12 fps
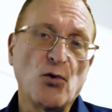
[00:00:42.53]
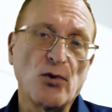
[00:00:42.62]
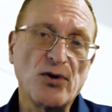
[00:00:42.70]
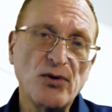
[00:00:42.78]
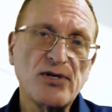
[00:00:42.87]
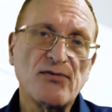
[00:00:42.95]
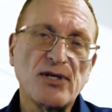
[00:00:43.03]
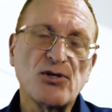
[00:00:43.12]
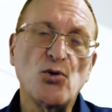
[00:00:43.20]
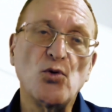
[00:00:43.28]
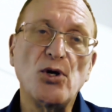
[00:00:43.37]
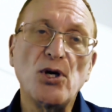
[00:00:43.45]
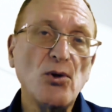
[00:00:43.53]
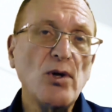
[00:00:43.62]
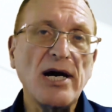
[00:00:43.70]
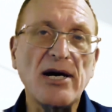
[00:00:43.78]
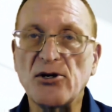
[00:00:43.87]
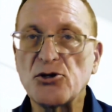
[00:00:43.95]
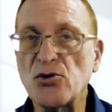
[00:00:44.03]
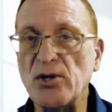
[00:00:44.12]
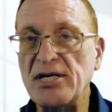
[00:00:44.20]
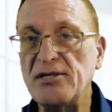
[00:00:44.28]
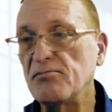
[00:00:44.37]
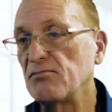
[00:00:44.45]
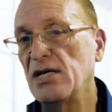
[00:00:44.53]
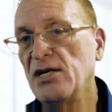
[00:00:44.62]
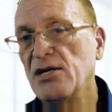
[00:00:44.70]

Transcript: for those of us who know how to trade,